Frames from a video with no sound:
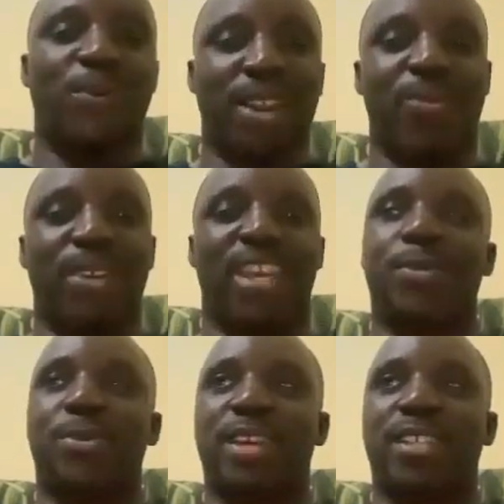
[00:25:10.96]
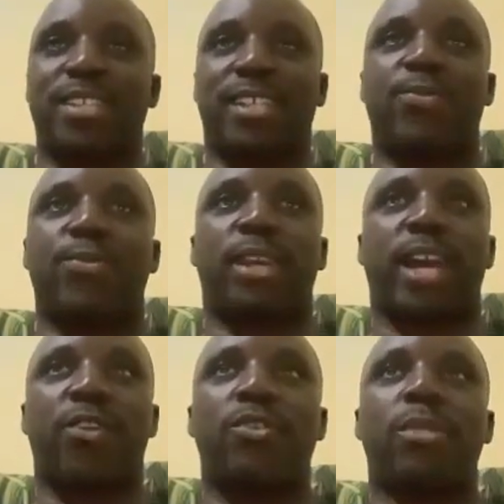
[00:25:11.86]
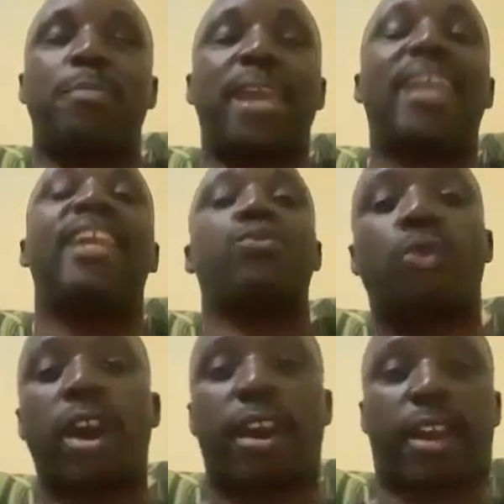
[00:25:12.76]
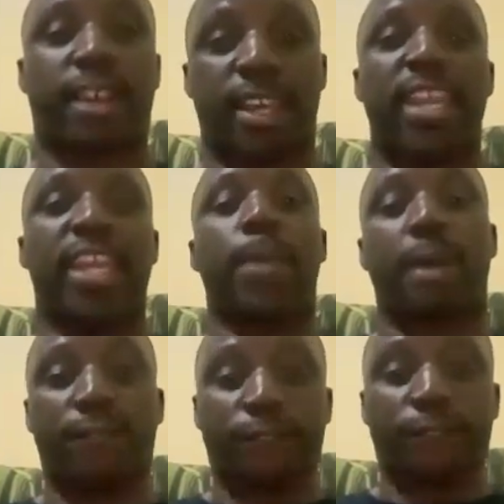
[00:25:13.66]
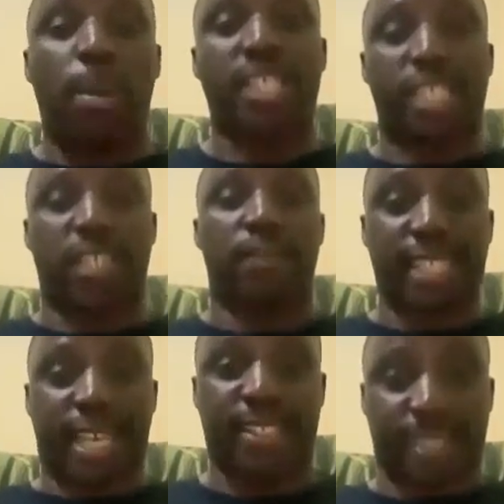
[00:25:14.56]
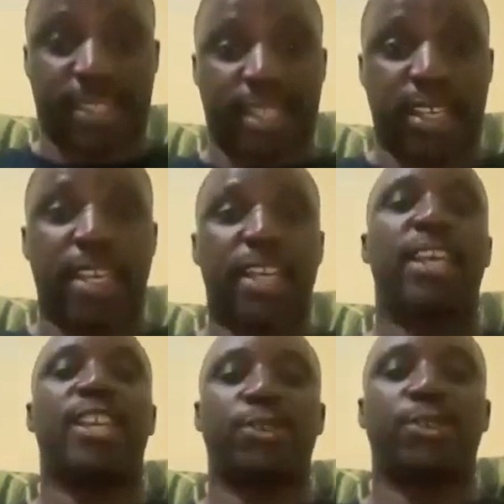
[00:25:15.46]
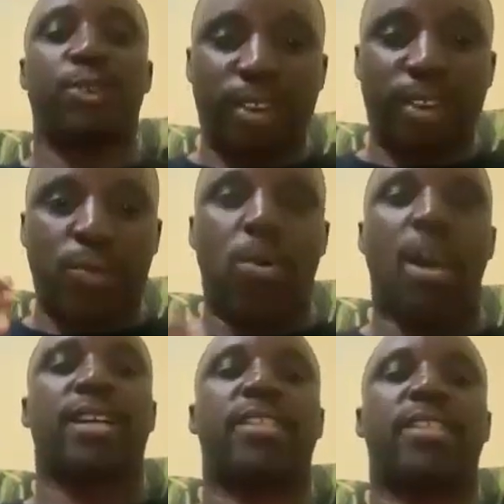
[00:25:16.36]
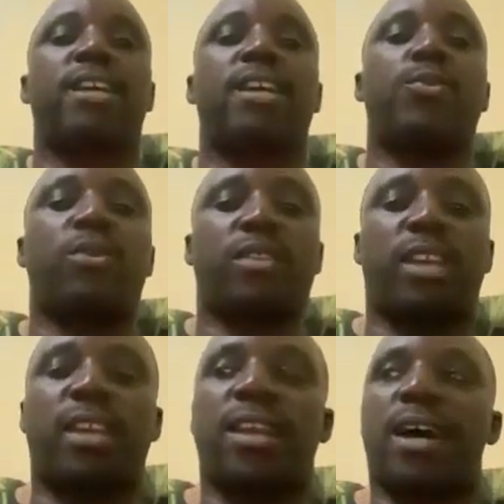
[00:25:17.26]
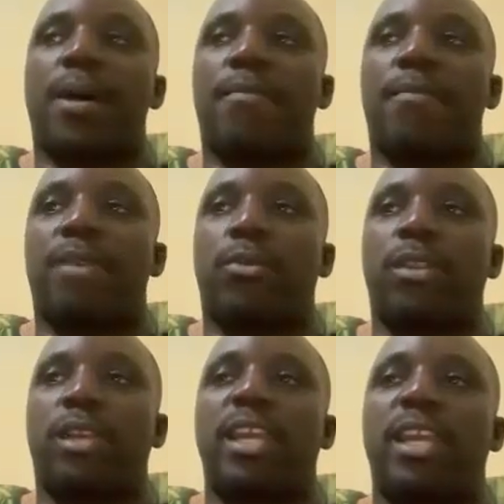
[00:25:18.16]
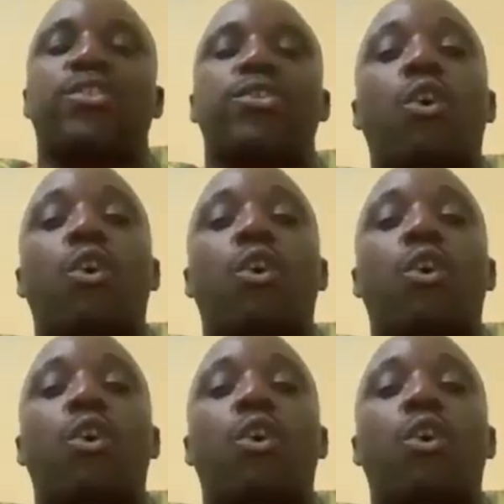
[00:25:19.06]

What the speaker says: what we experience is that we cannot make it work in a performative sense. It only works within its